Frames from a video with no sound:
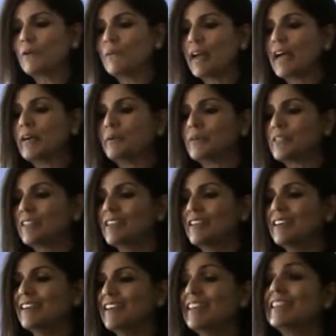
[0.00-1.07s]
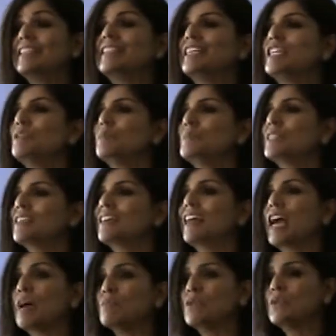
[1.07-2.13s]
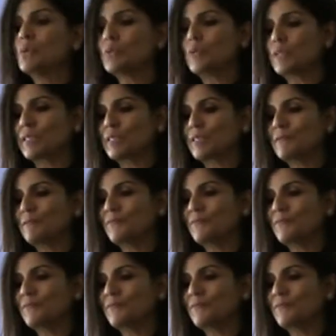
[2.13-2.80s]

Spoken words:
ground. He seems amused.